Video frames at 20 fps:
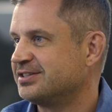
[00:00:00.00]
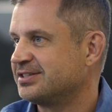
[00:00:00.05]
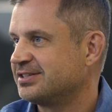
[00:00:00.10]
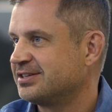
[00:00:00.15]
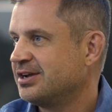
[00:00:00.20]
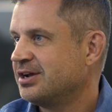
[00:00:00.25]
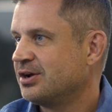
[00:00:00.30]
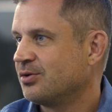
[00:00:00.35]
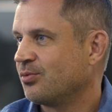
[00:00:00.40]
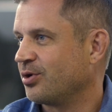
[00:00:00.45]

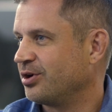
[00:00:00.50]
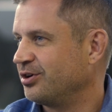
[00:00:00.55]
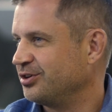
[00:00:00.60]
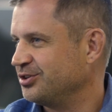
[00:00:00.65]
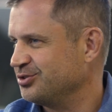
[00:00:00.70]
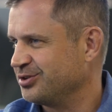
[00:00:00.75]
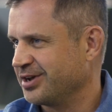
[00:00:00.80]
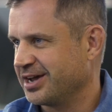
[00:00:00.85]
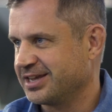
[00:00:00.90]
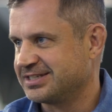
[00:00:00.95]
Yes. What are
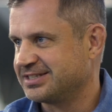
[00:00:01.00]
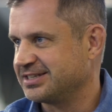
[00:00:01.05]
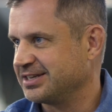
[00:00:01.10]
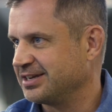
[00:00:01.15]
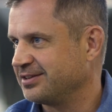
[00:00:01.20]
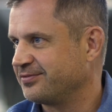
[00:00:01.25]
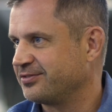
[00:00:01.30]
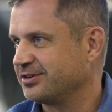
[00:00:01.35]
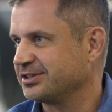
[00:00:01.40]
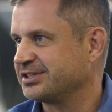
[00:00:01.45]
you guys
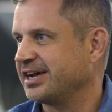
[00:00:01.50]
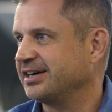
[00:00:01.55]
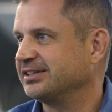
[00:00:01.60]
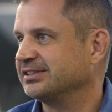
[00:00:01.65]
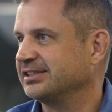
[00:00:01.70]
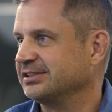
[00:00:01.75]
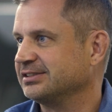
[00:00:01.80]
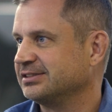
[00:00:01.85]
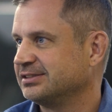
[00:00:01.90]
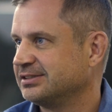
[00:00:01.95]
seeing for
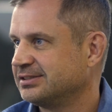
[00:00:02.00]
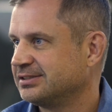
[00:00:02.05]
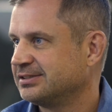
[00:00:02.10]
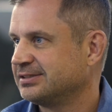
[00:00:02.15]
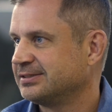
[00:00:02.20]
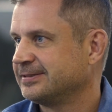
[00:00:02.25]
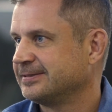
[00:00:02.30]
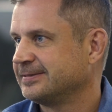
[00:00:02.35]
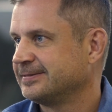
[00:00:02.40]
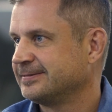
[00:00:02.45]
talent?
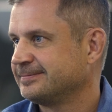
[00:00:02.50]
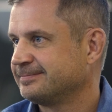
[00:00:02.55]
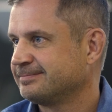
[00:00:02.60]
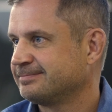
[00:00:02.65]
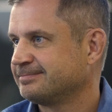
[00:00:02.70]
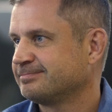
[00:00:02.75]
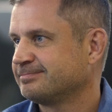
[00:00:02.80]
So